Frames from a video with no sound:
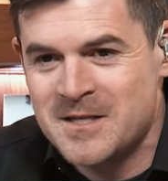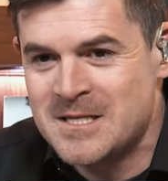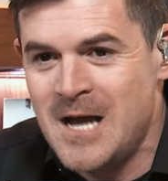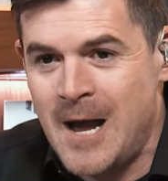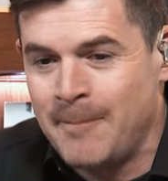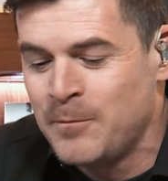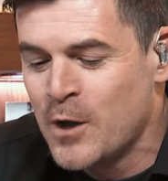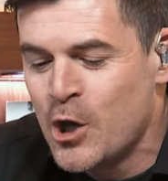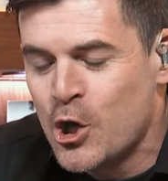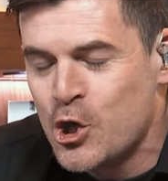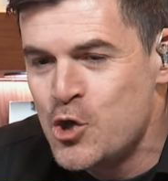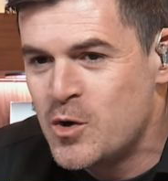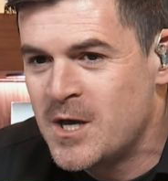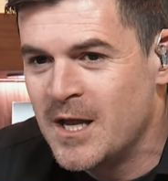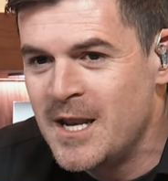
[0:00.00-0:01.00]
It's right. not.
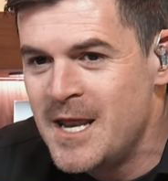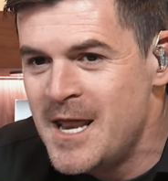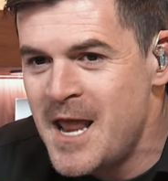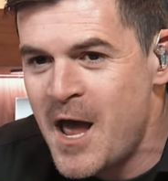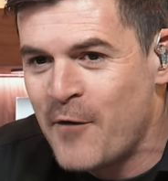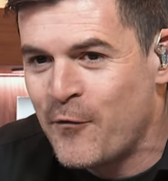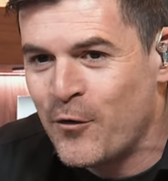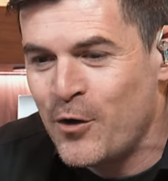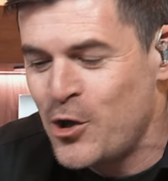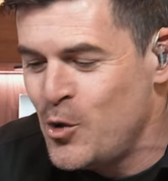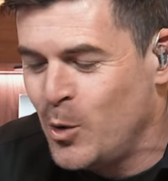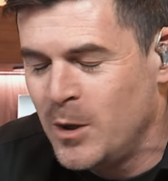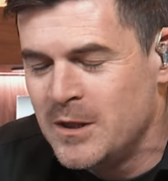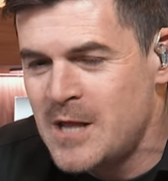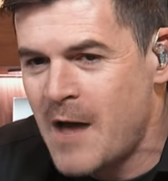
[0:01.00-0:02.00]
You can never.
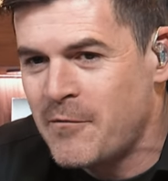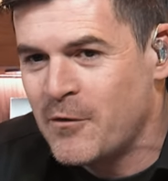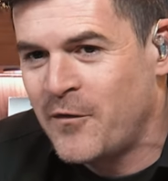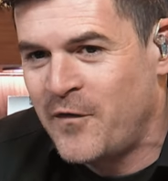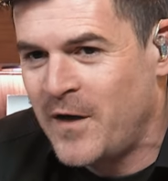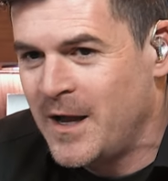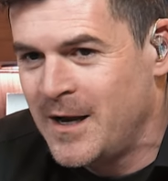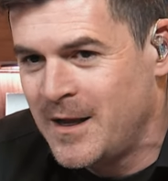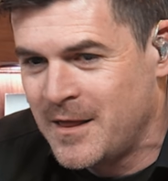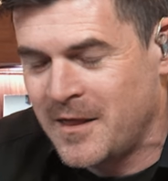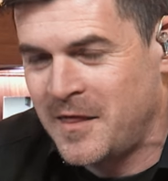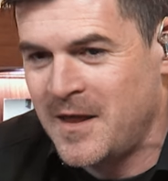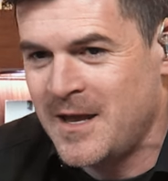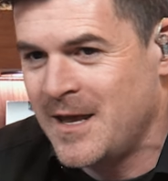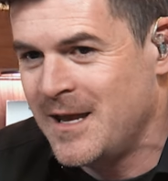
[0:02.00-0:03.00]
You will never find the
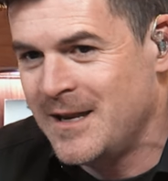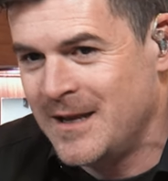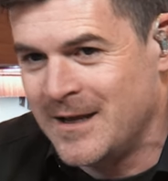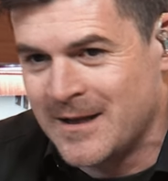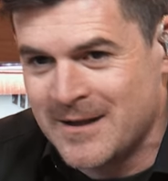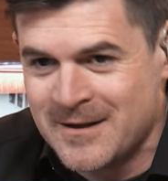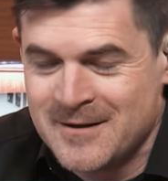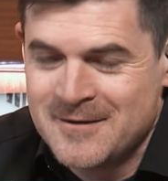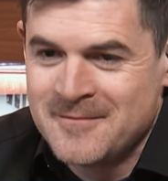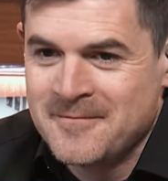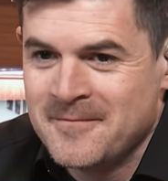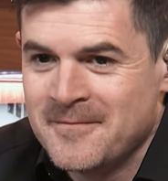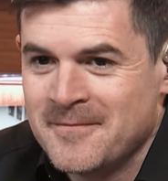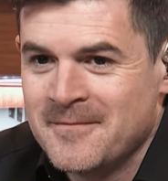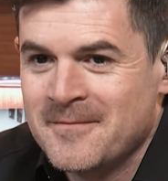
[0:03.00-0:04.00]
thing he did.
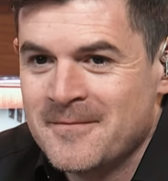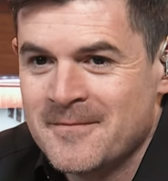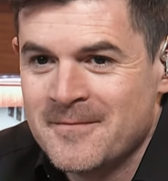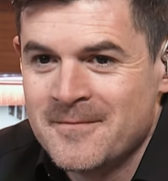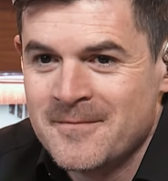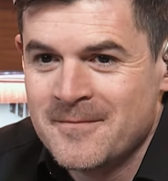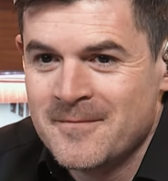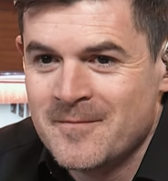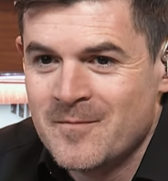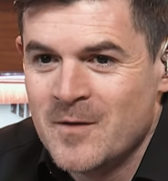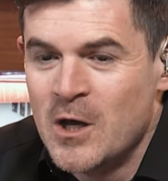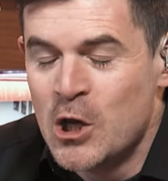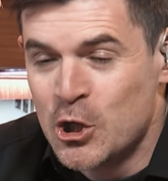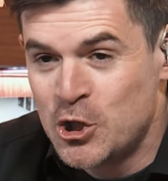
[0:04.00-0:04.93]
Hmm.